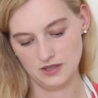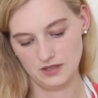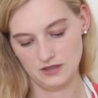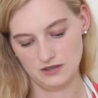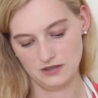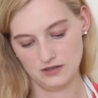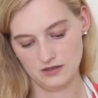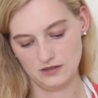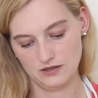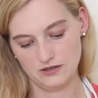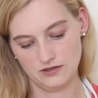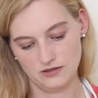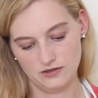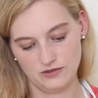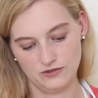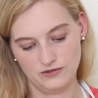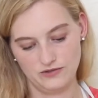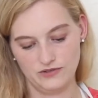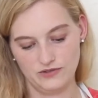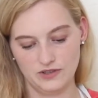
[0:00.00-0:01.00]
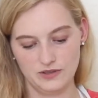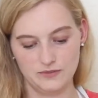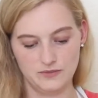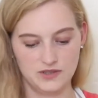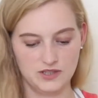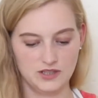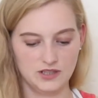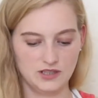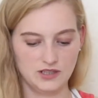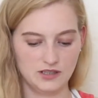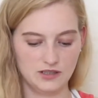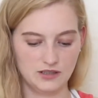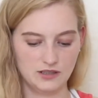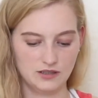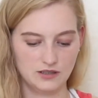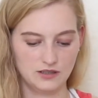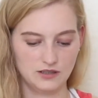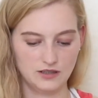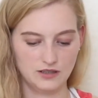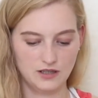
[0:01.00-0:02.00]
cards are so flimsy.
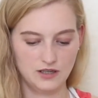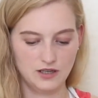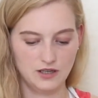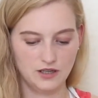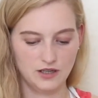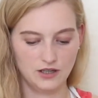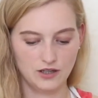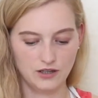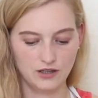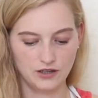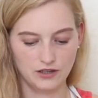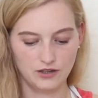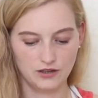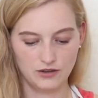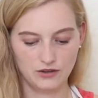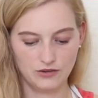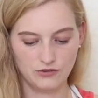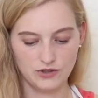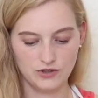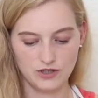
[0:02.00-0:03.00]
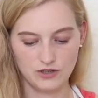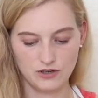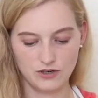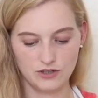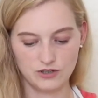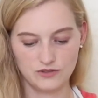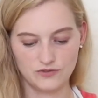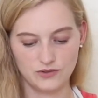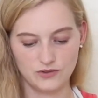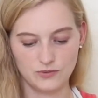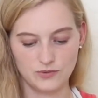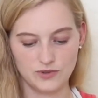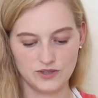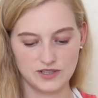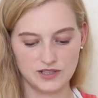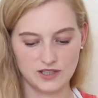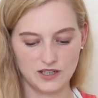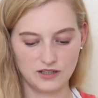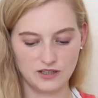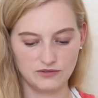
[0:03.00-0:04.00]
3 cards for one
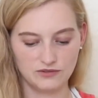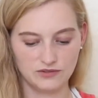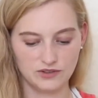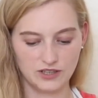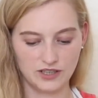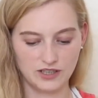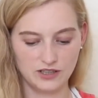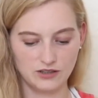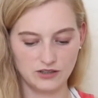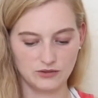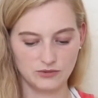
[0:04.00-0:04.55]
side of Leo.